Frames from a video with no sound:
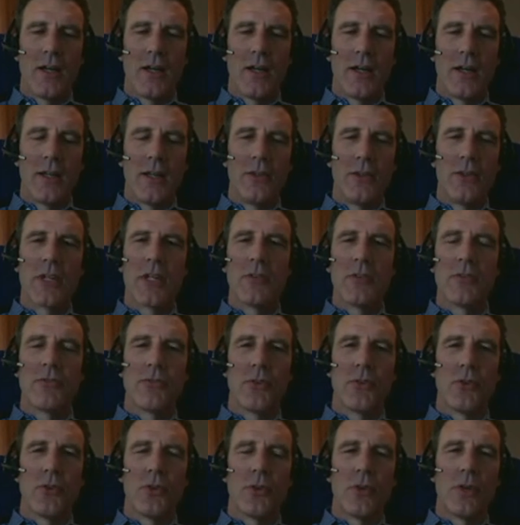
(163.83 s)
looking
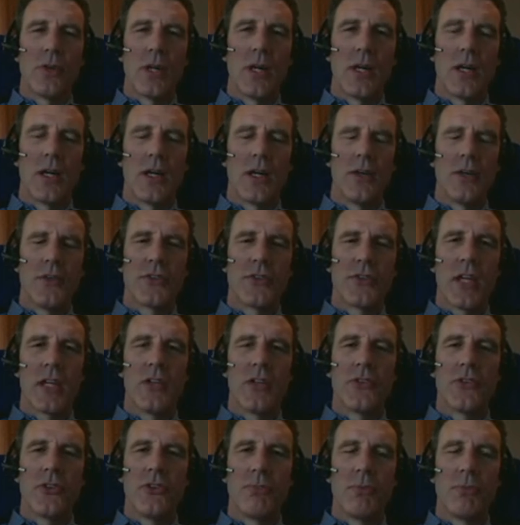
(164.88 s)
for
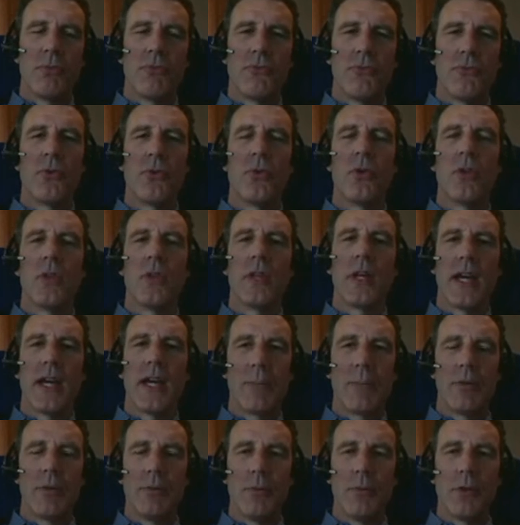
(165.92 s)
challenges before they
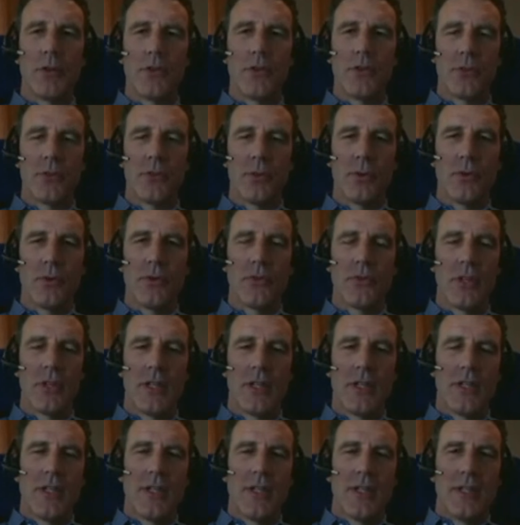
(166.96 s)
happen, because of course
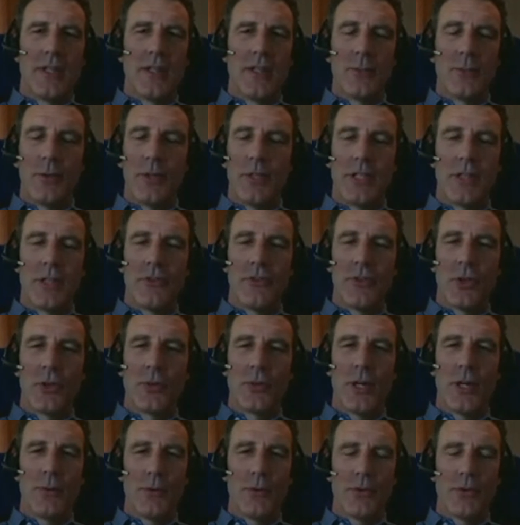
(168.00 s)
we never know
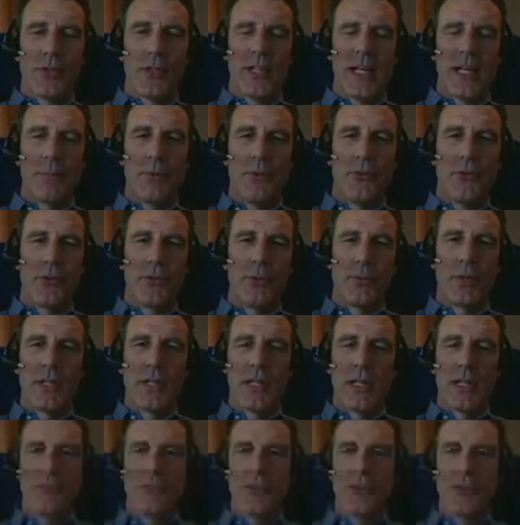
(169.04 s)
quite what's going to happen. So we're
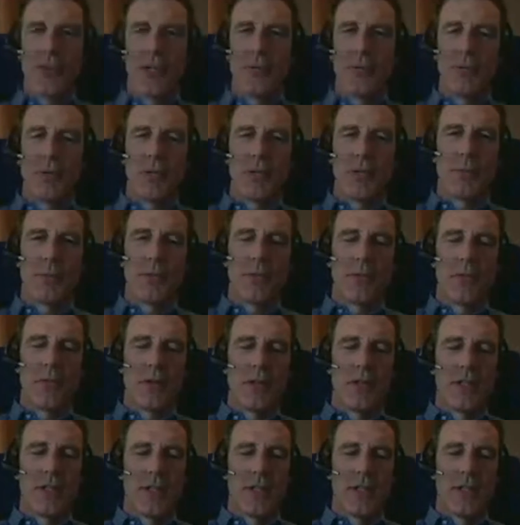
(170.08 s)
going to have to try and be a little
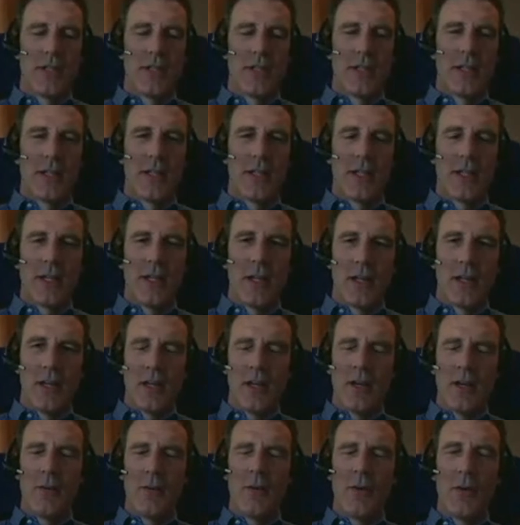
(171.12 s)
bit
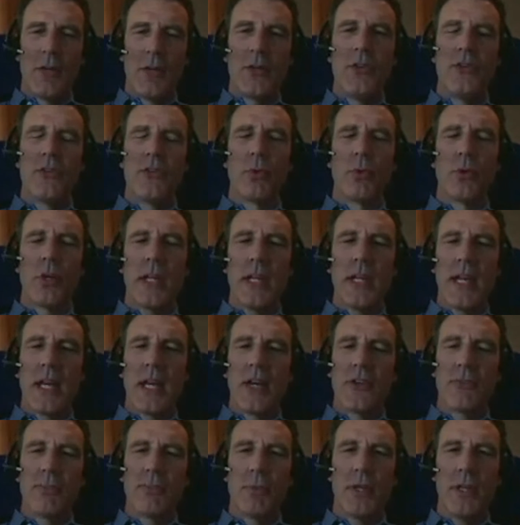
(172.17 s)
of use more
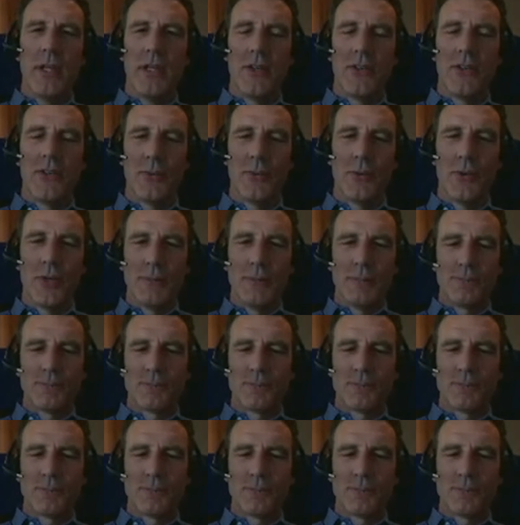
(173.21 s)
ESP, as it were.